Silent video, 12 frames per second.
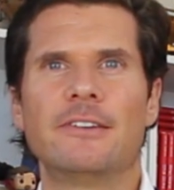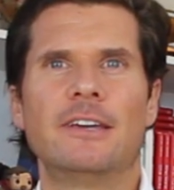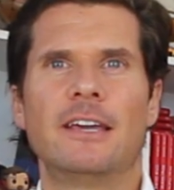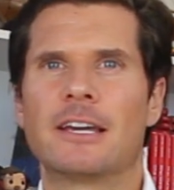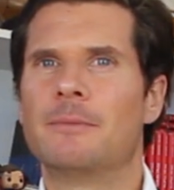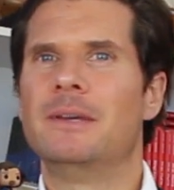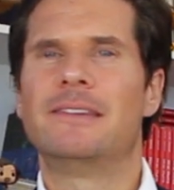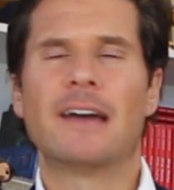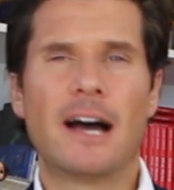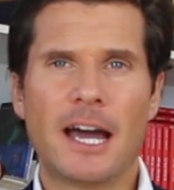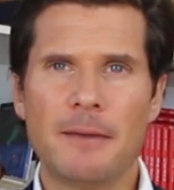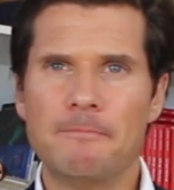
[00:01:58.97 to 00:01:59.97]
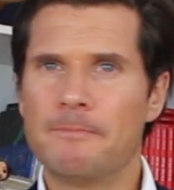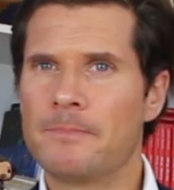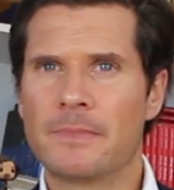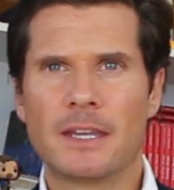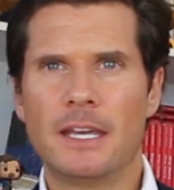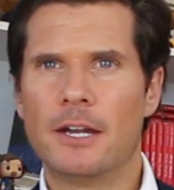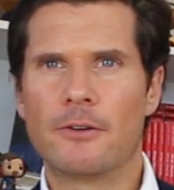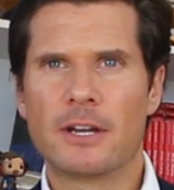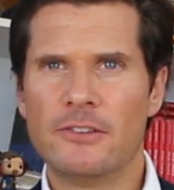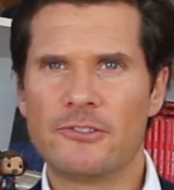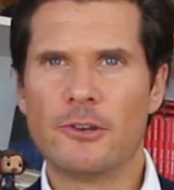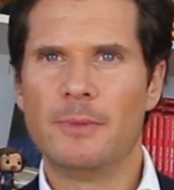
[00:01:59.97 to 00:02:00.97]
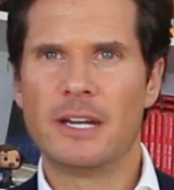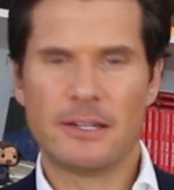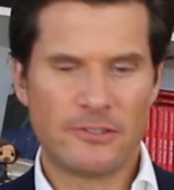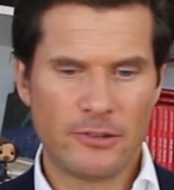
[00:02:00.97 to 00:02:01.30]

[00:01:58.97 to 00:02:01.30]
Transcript: It can be time consuming